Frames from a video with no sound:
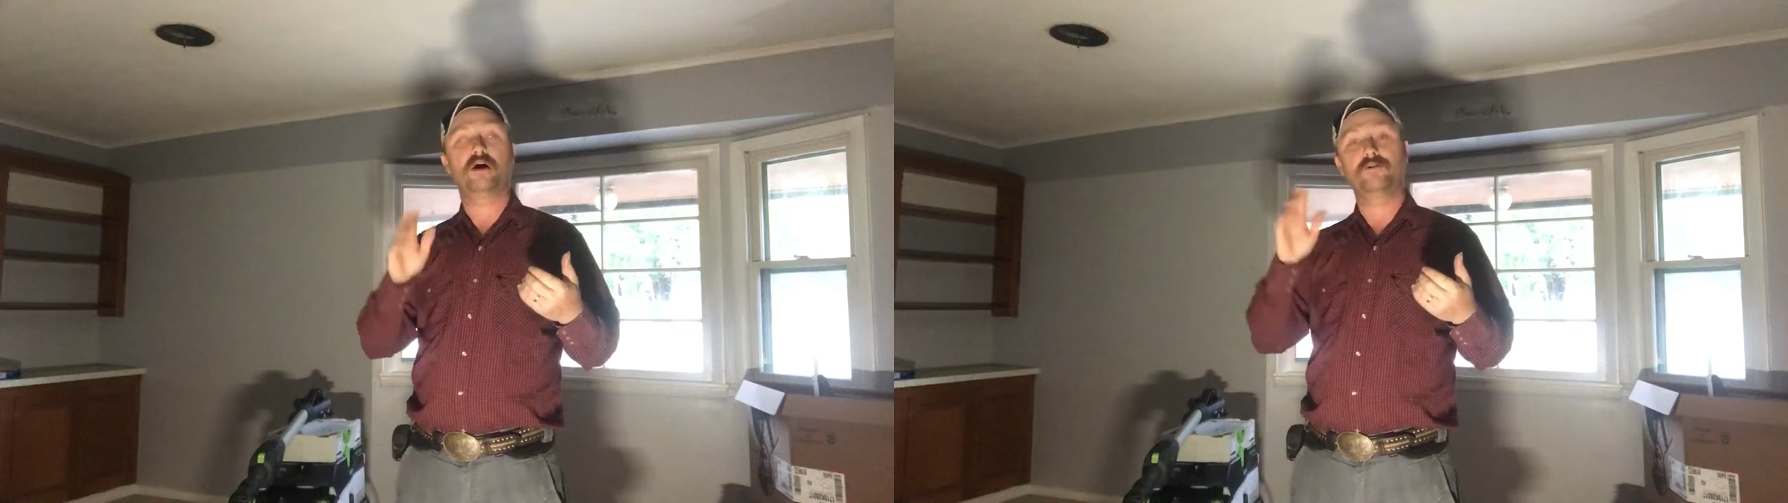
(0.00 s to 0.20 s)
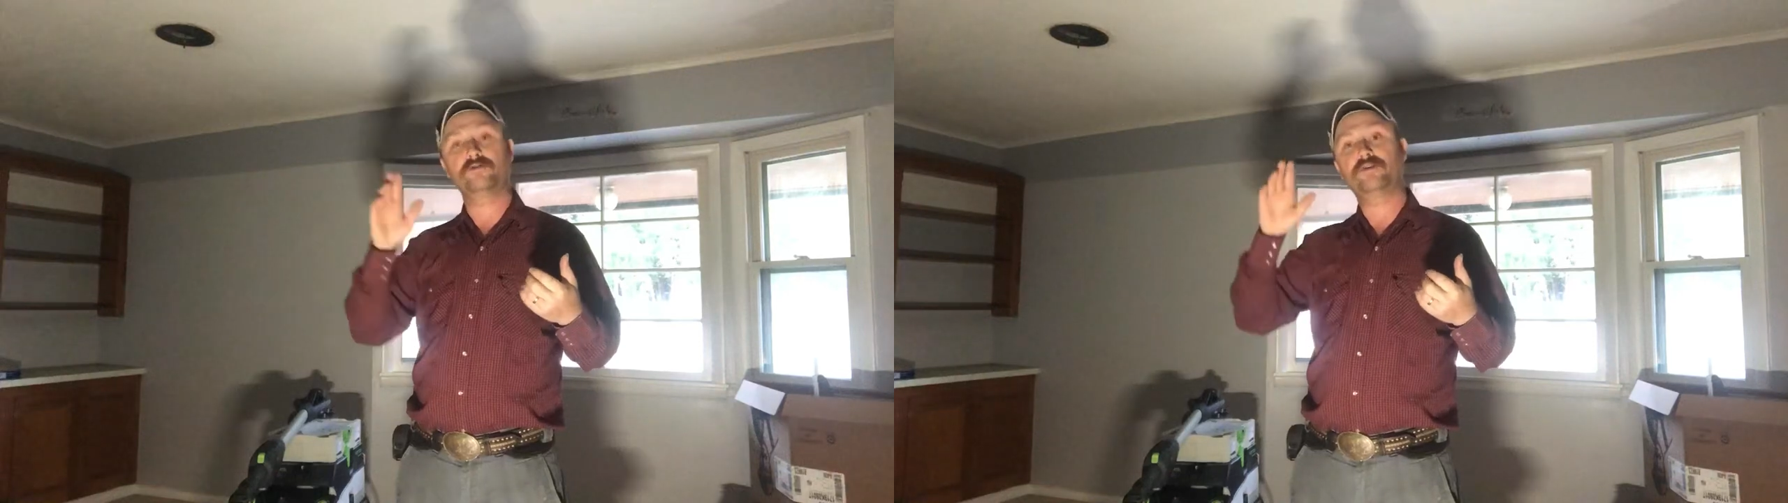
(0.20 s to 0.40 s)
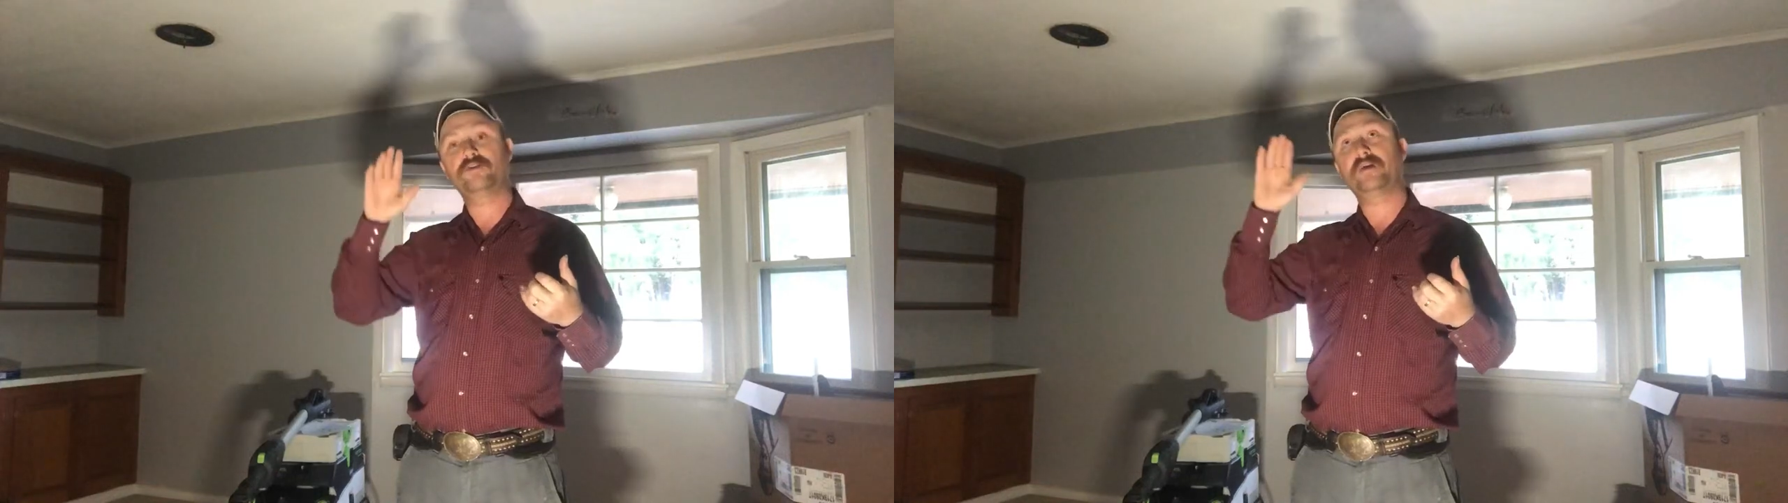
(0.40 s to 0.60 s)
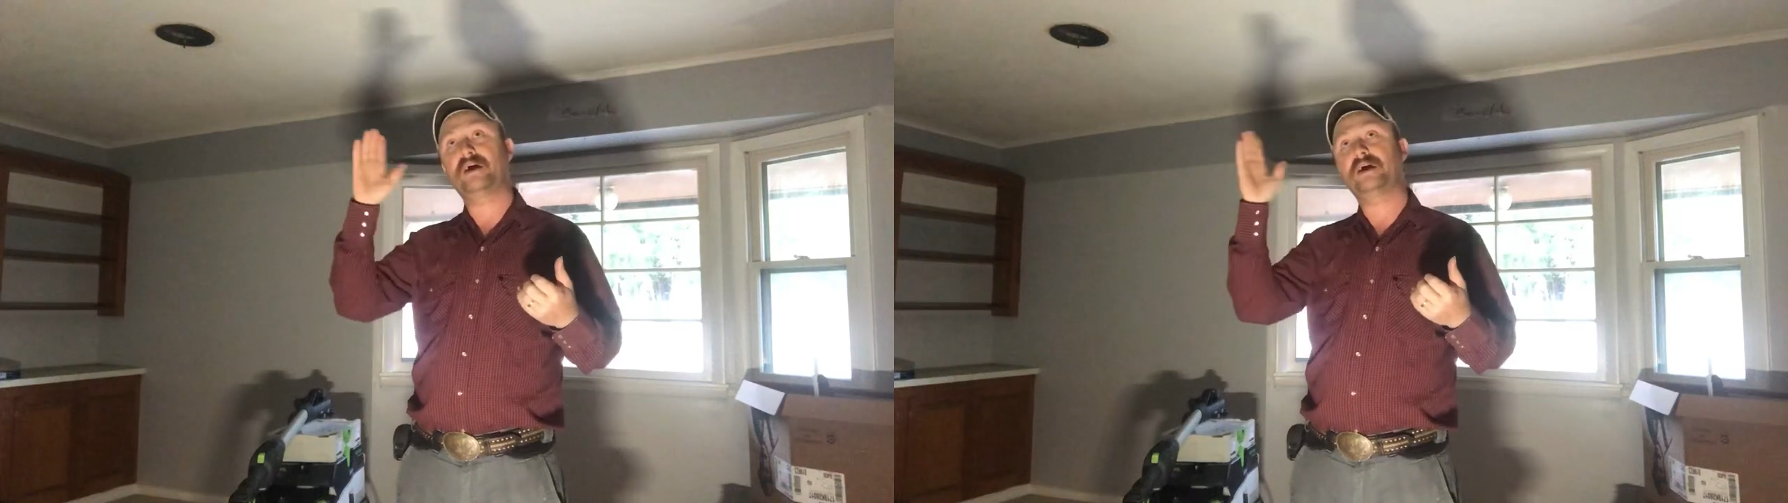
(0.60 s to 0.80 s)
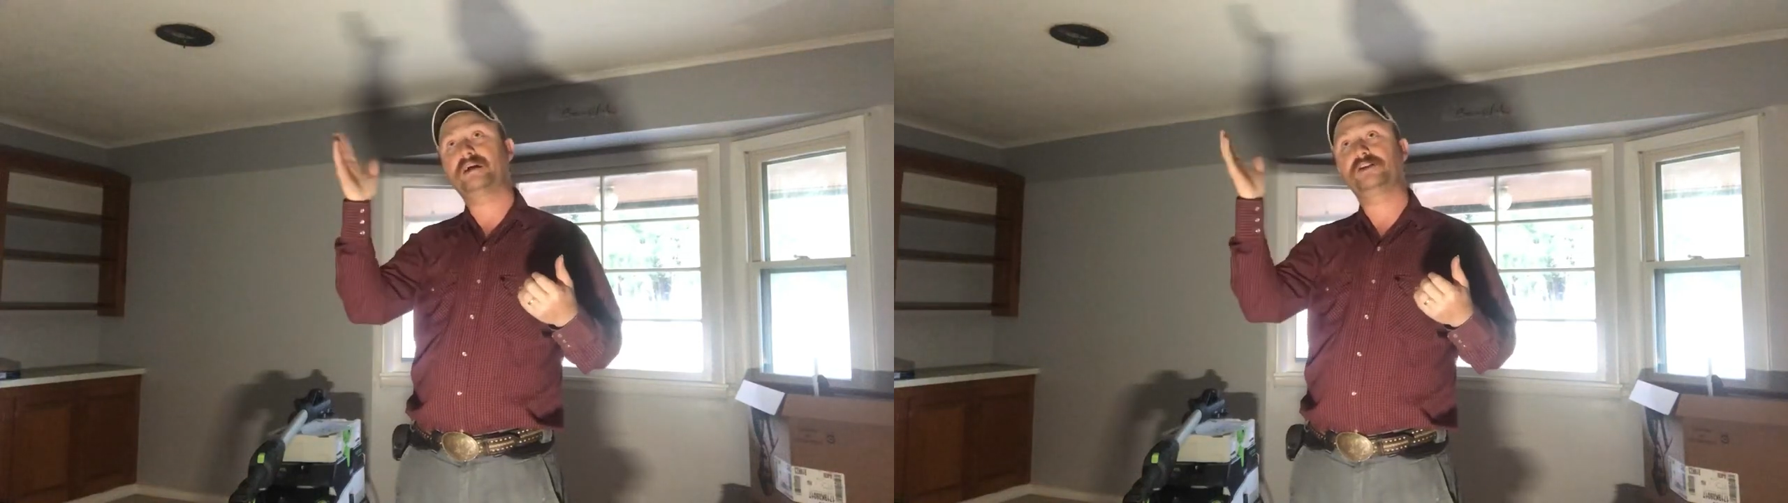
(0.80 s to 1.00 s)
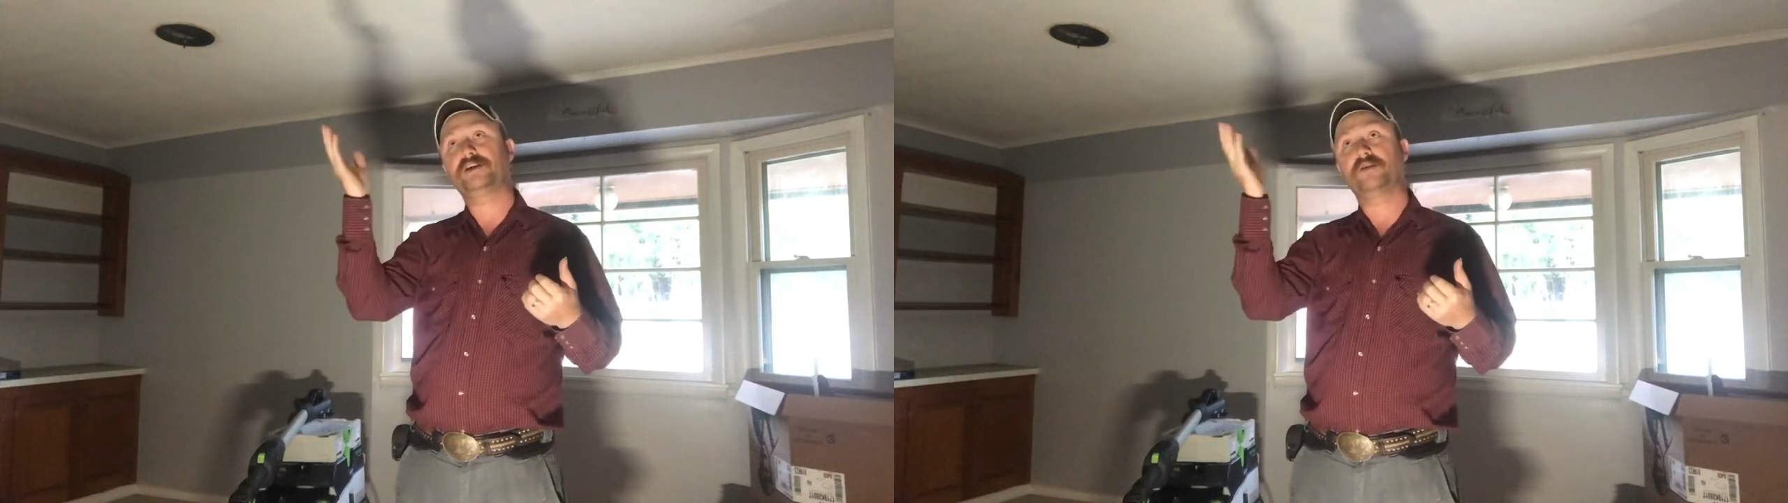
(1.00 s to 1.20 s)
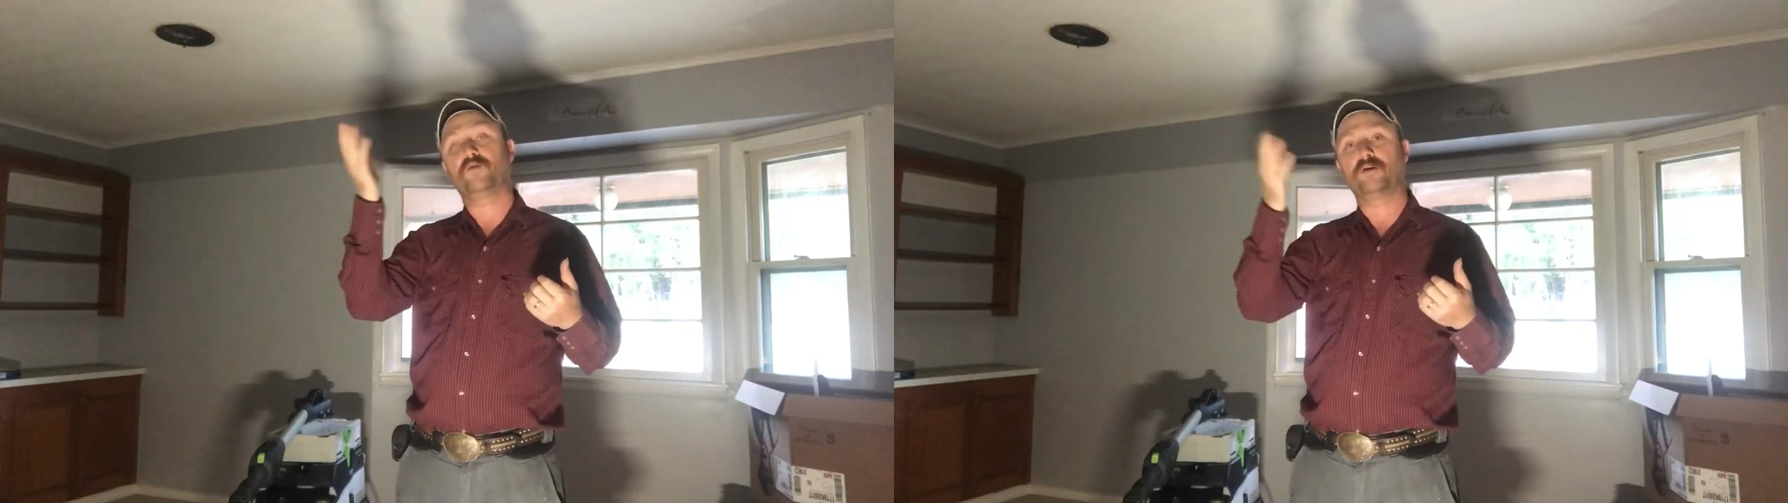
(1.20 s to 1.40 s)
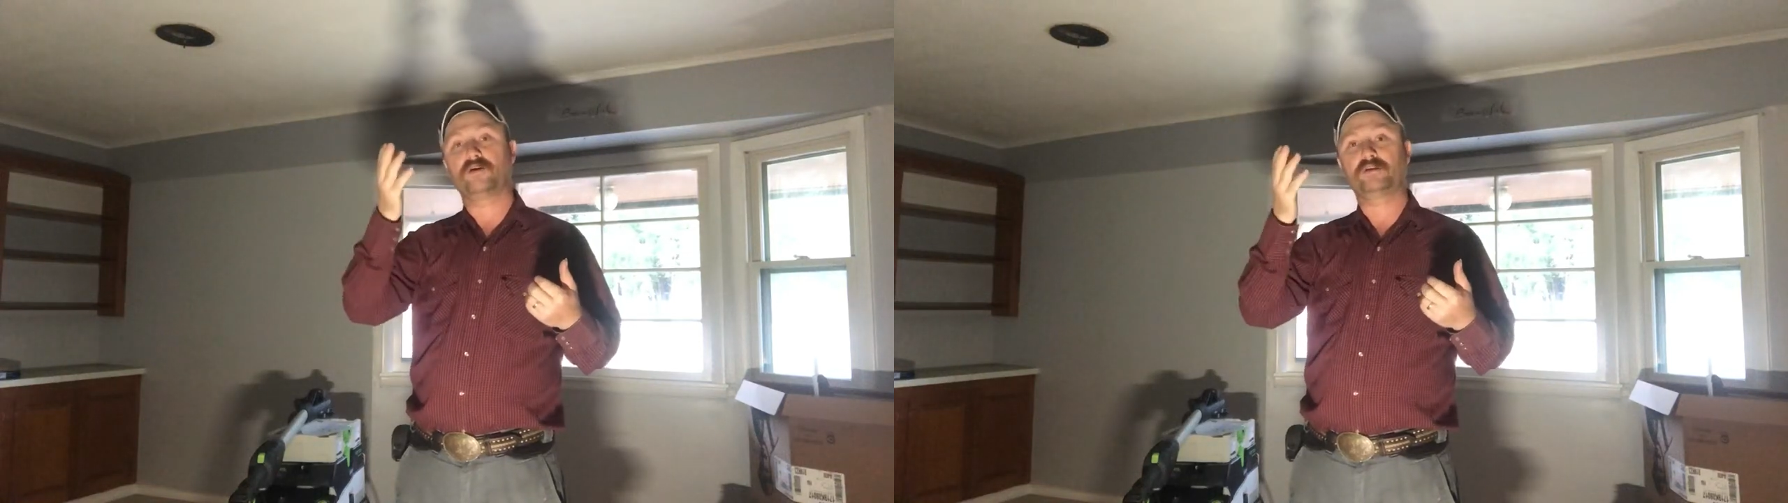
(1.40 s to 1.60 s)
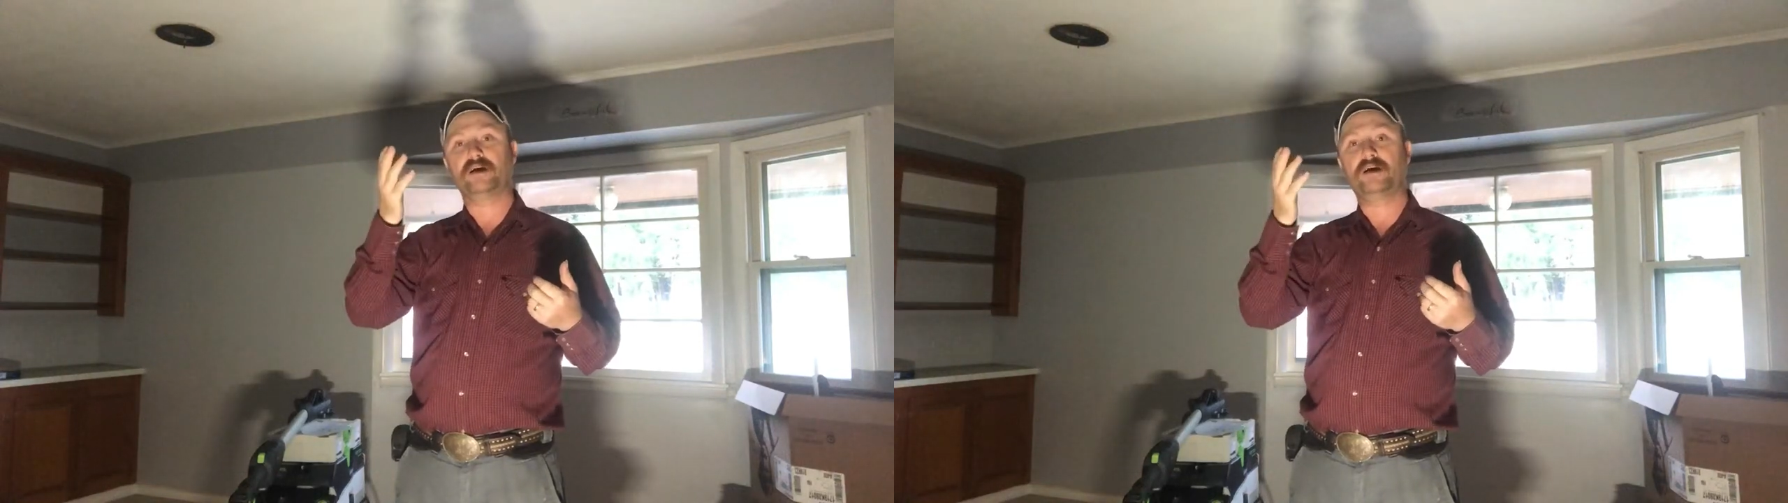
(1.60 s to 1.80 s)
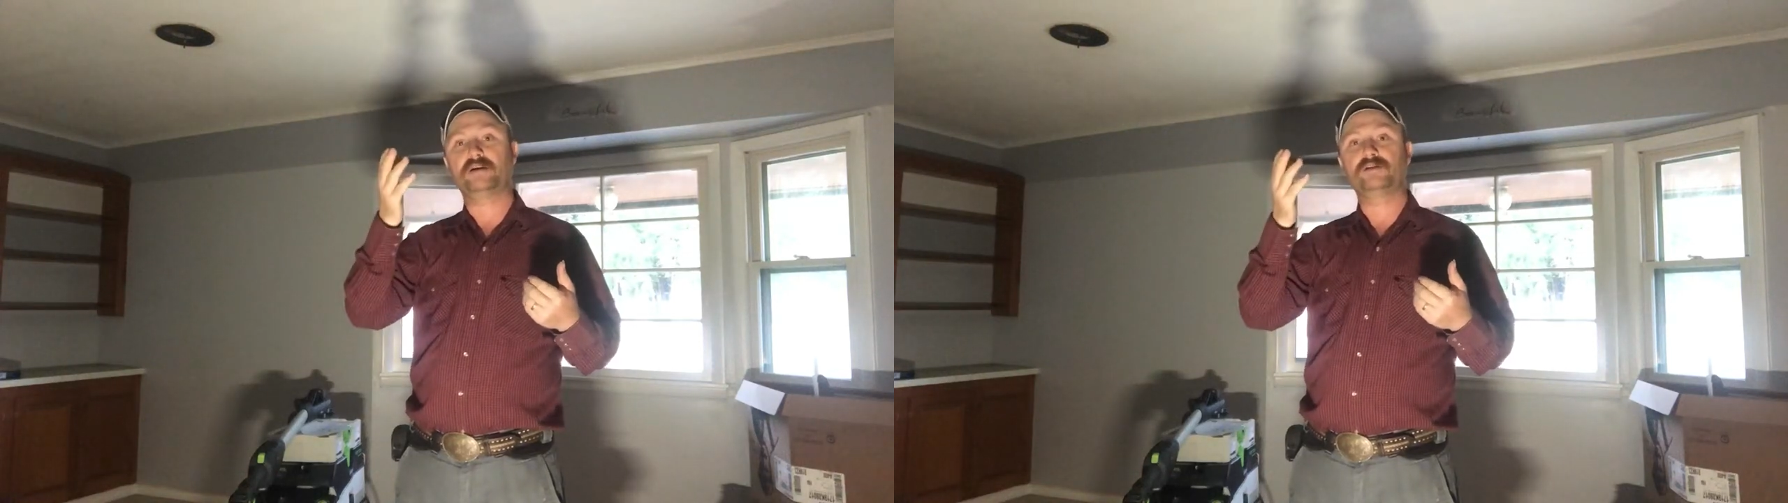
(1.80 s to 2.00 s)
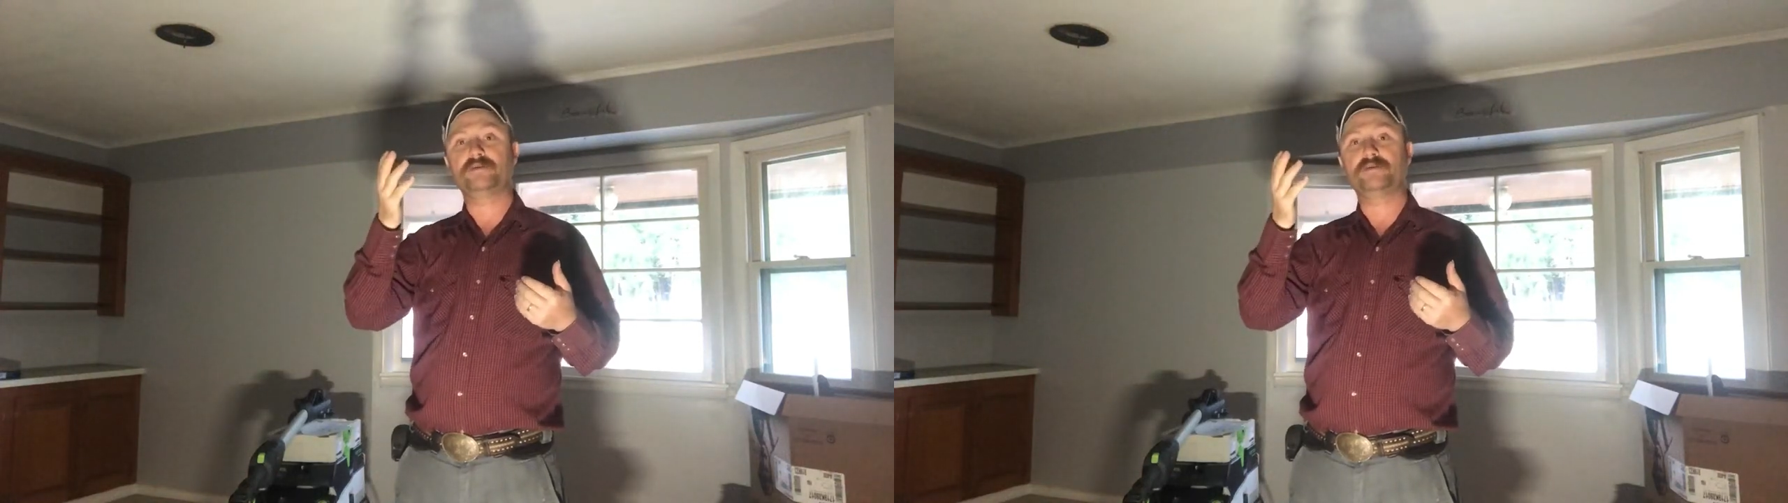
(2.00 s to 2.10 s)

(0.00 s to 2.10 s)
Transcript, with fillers: other than the edging work that has to